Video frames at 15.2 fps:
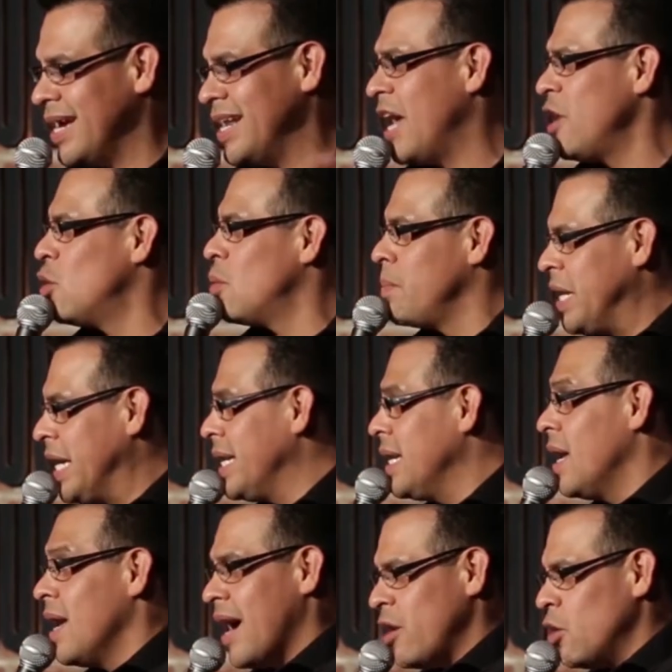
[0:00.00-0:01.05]
And I don't
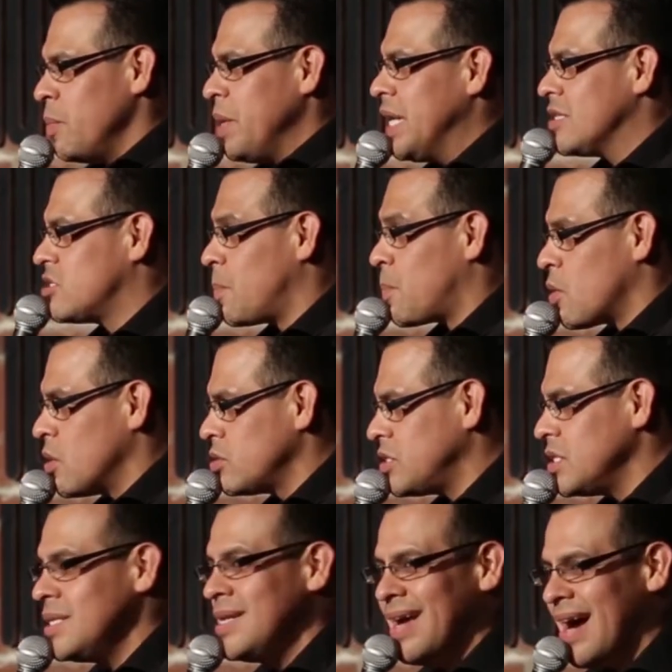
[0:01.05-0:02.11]
mean as a
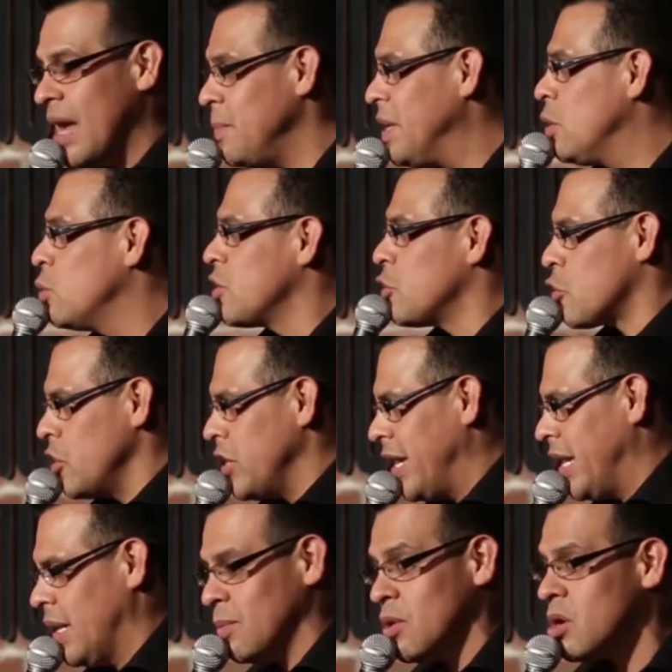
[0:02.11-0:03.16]
person, I mean with her
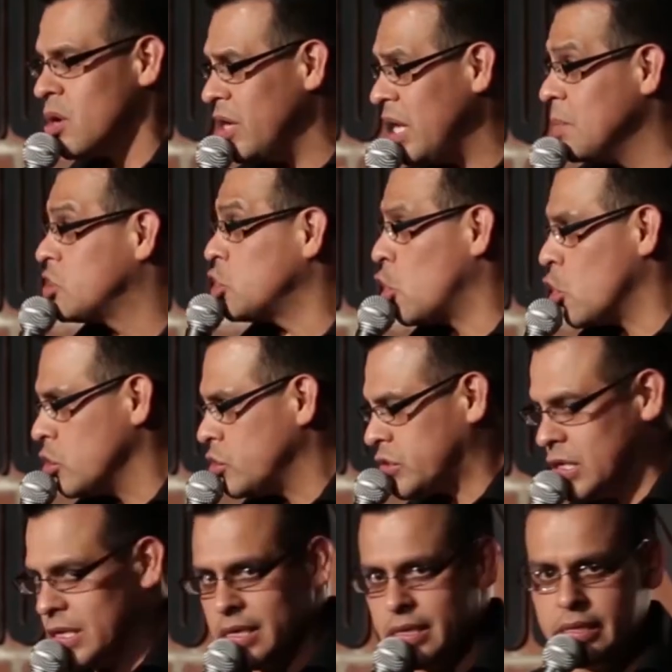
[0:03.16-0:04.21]
name. Her name is
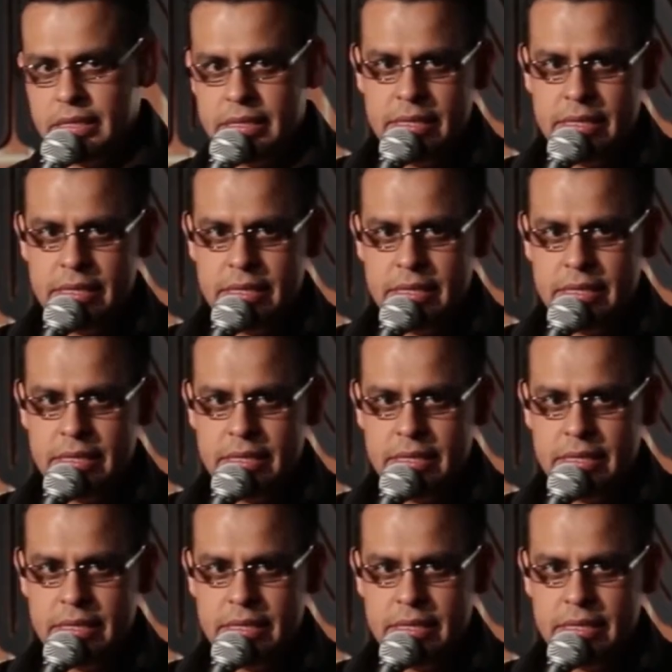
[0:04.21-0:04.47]
Ursula.